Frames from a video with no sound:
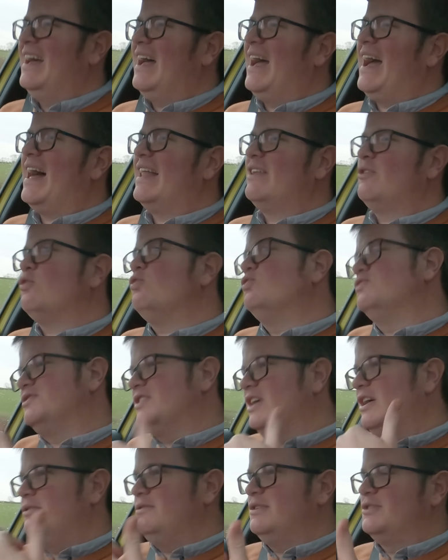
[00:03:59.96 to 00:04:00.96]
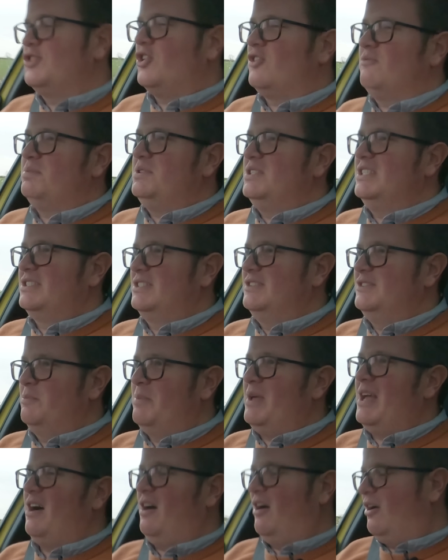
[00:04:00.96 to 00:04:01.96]
And also the driving position's a
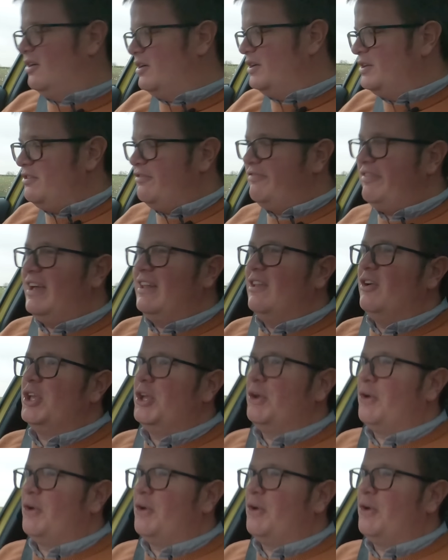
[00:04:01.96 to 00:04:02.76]
bit high. You feel like